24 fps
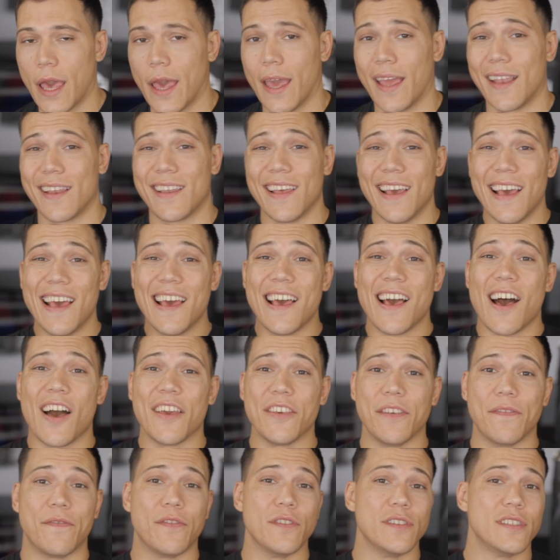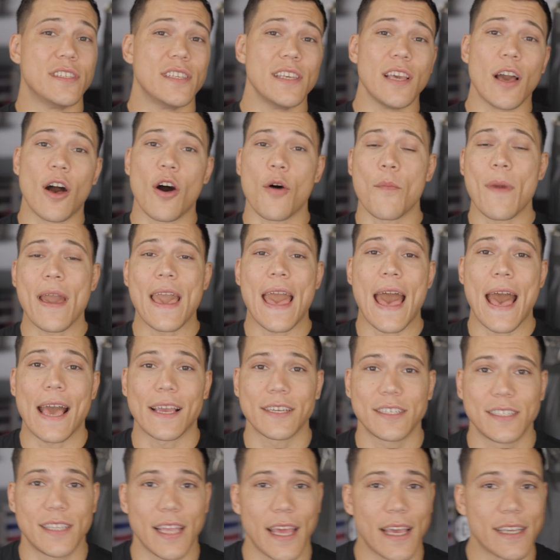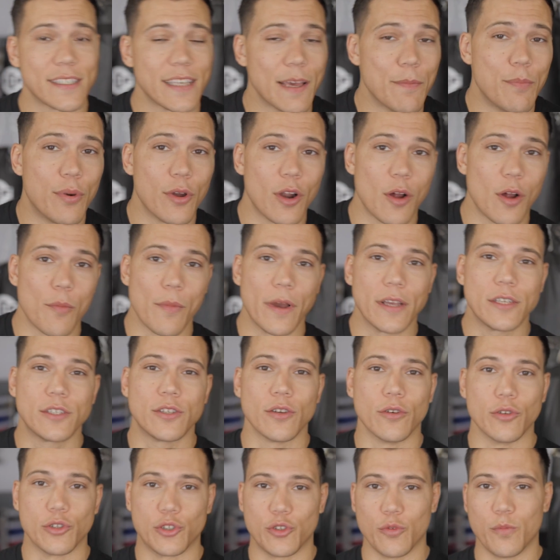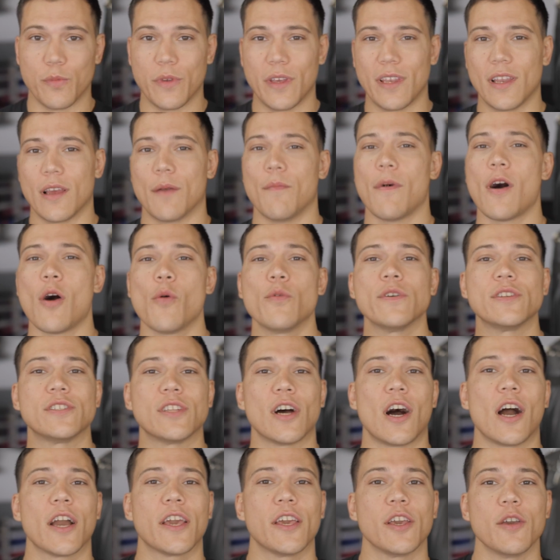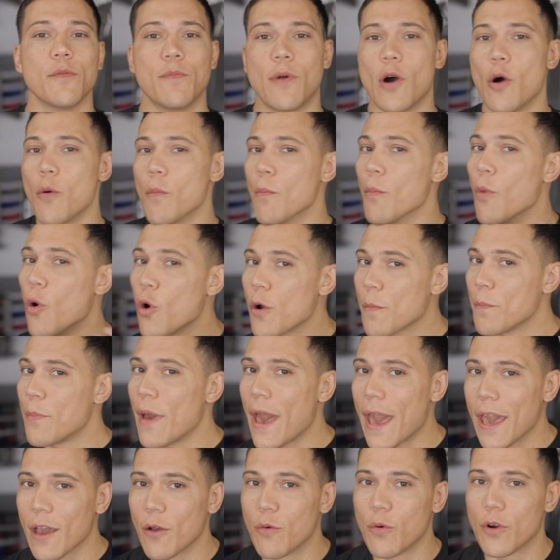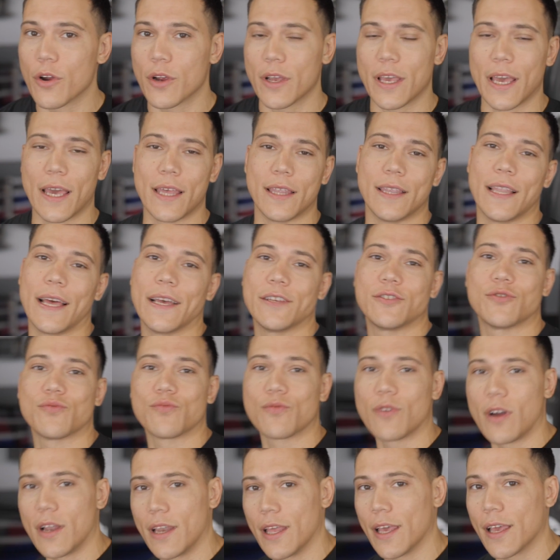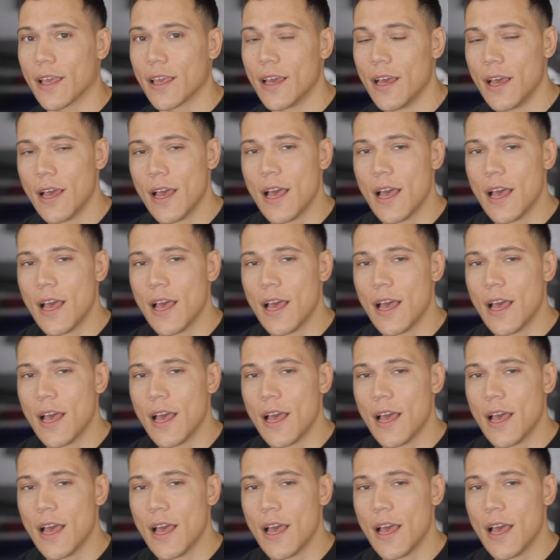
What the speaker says: And if you see all my hashtags I put on my social media, I'm always talking about more bag work and less running.